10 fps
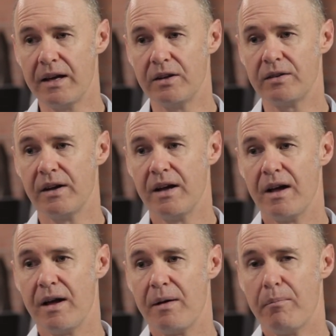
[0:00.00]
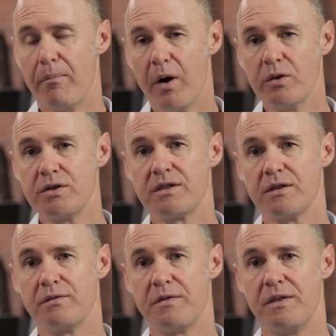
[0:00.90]
and
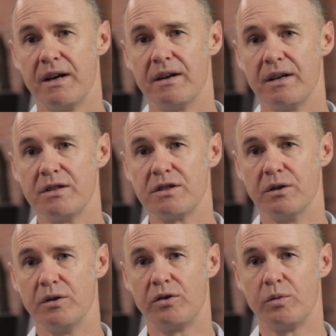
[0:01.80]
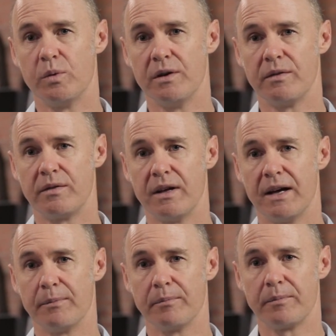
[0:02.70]
most of the issues with
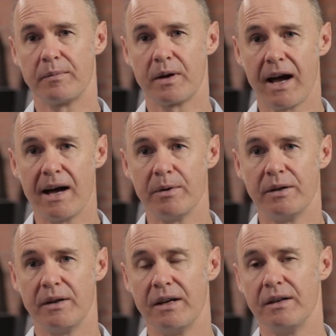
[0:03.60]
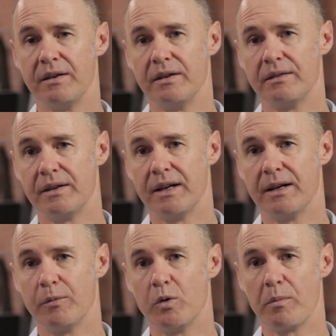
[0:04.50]
carbon in
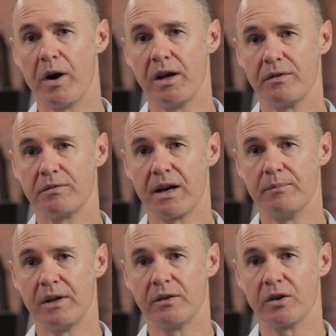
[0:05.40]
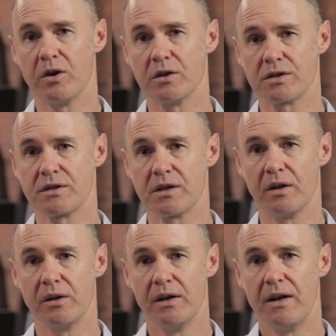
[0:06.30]
automotive come down to cost.
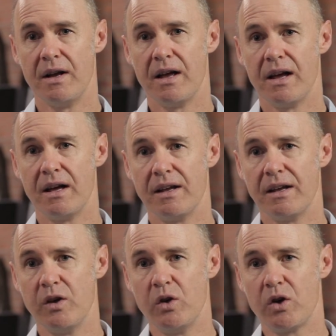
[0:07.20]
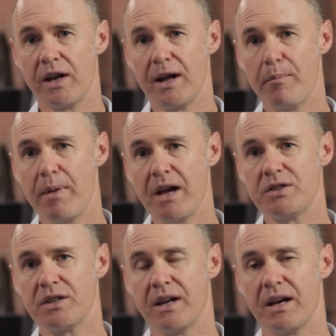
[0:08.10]
So you can
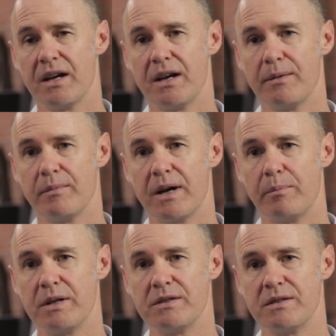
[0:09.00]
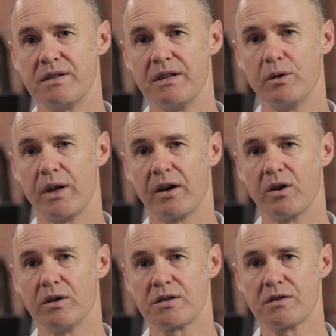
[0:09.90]
imagine a piece of steel that
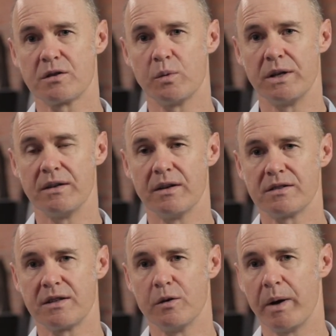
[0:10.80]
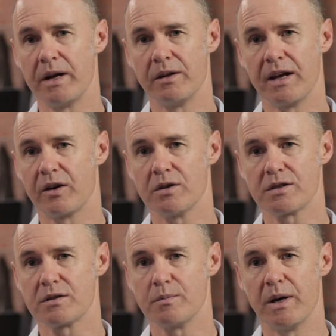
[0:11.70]
costs a steel panel that
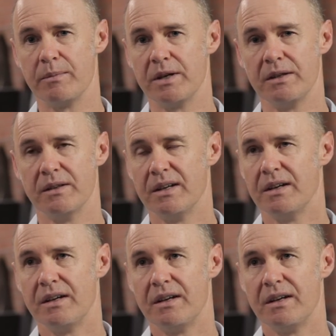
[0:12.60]
costs maybe